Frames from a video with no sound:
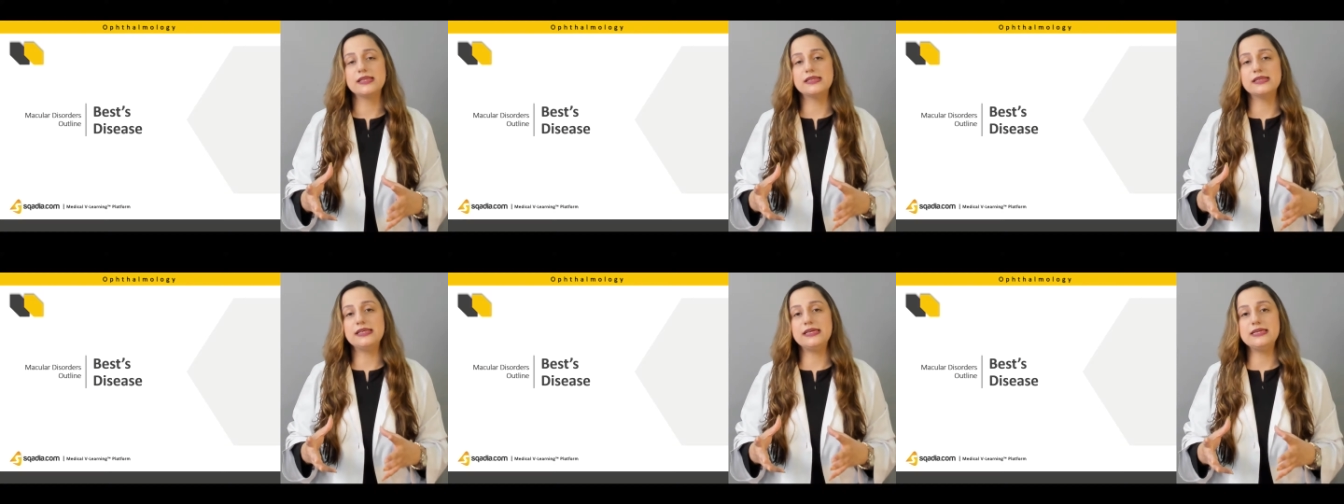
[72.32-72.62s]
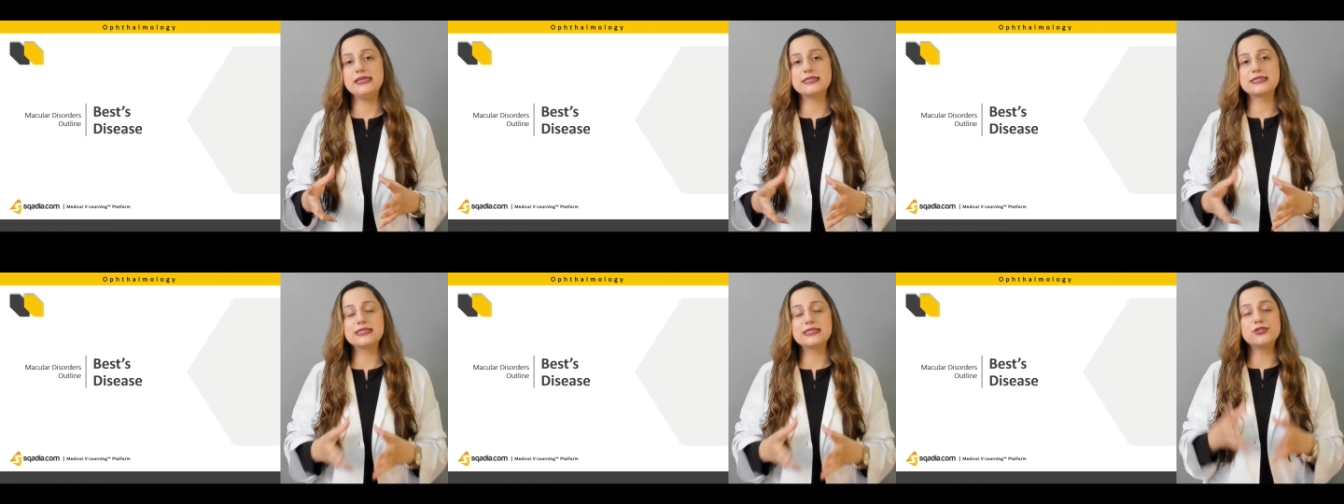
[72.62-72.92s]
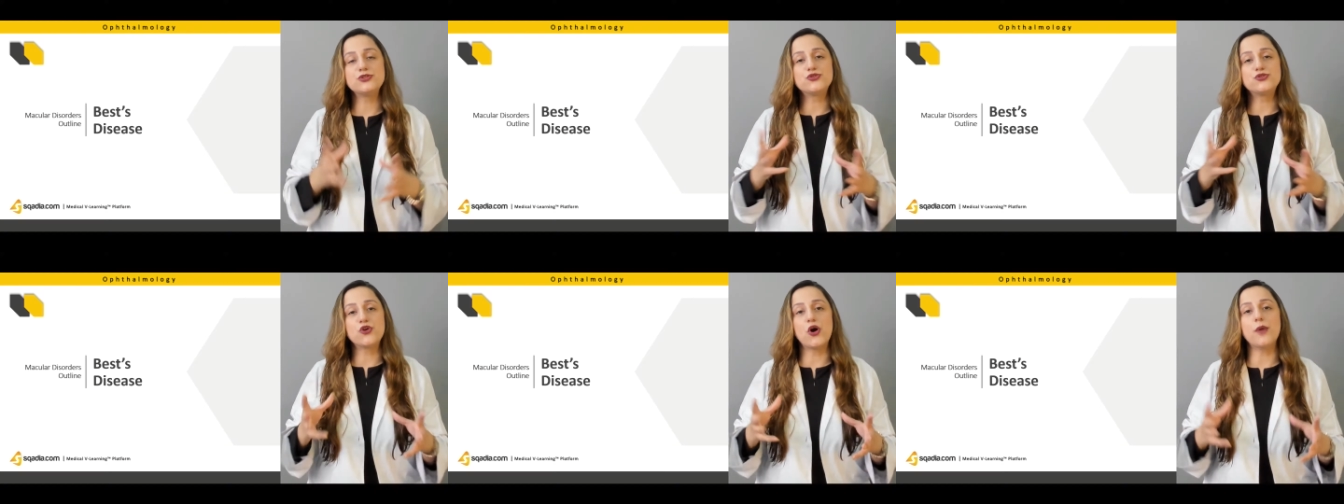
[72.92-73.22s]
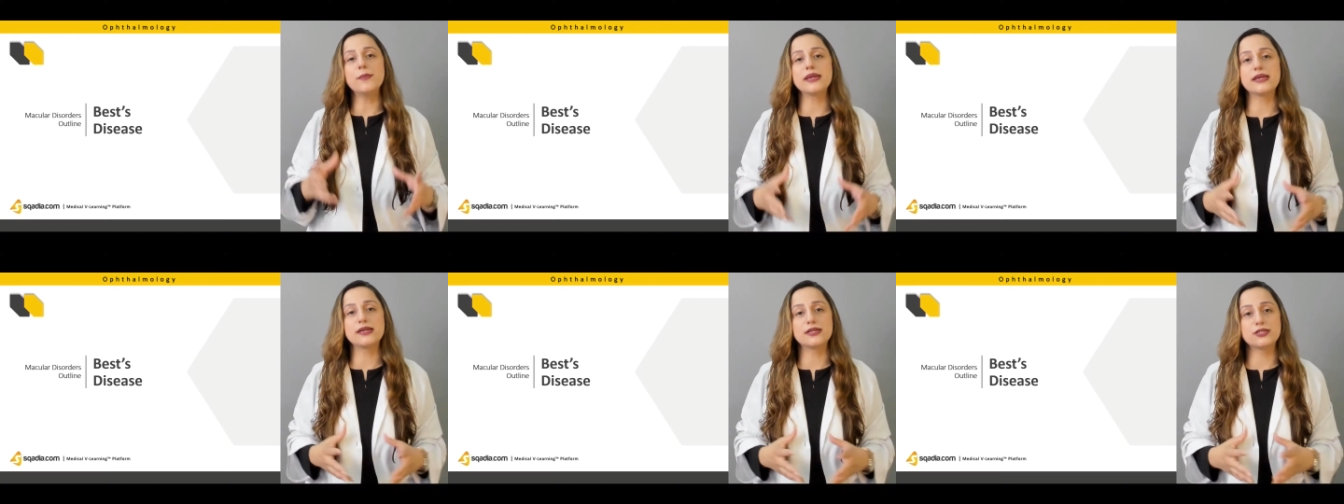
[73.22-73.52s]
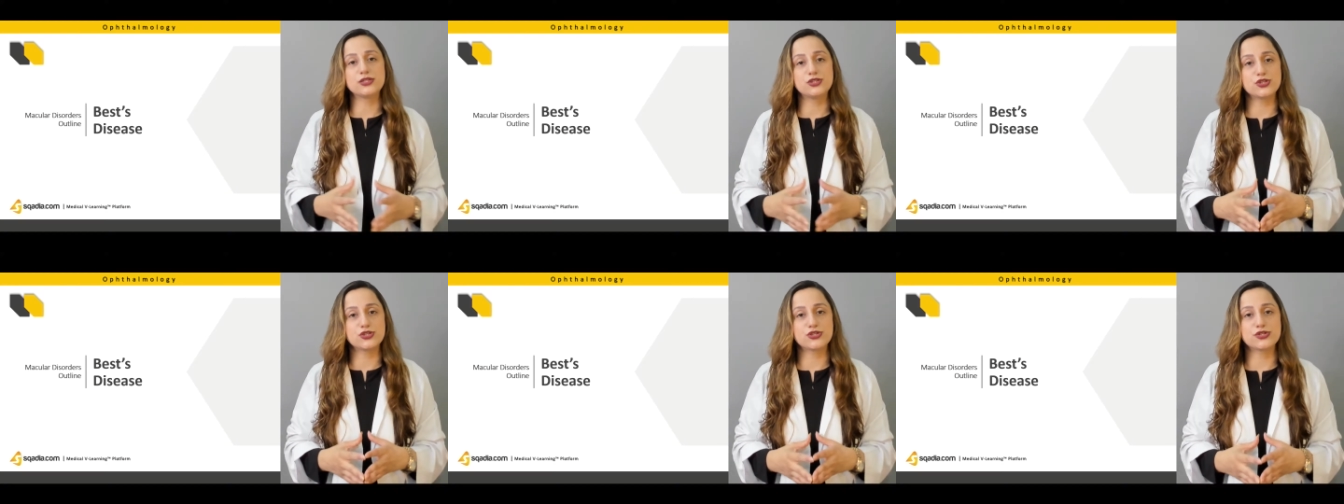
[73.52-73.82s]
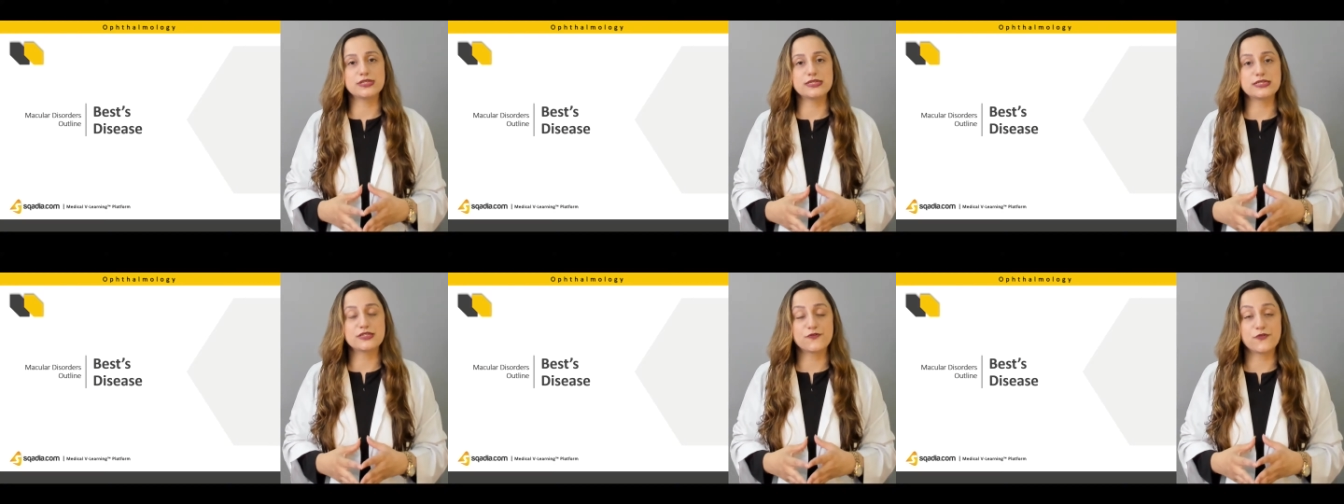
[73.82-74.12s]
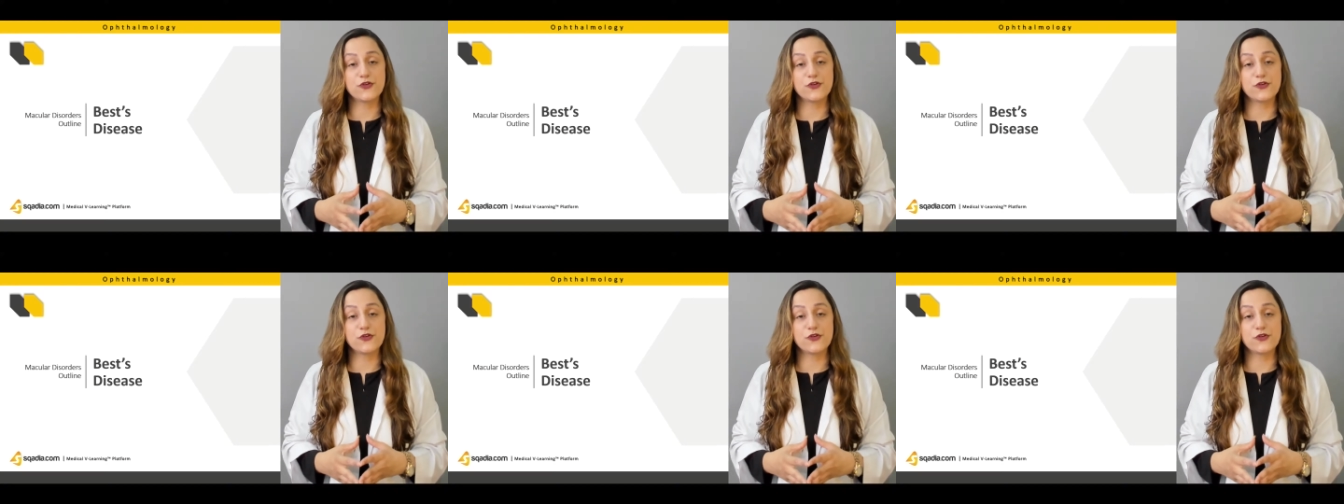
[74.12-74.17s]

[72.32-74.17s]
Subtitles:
the syndromic conditions.